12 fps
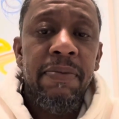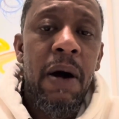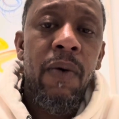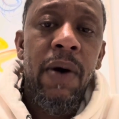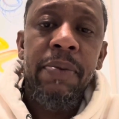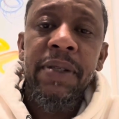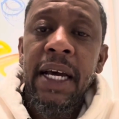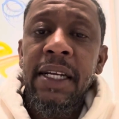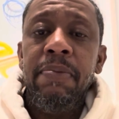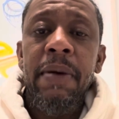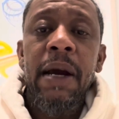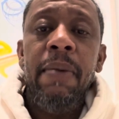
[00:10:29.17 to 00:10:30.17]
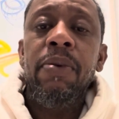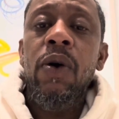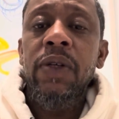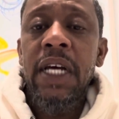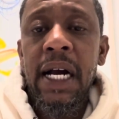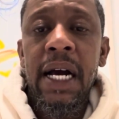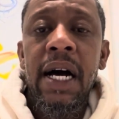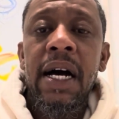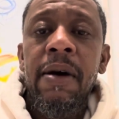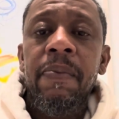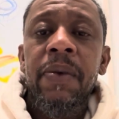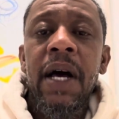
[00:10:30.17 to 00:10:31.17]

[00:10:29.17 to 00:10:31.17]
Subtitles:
my website is manpro.com,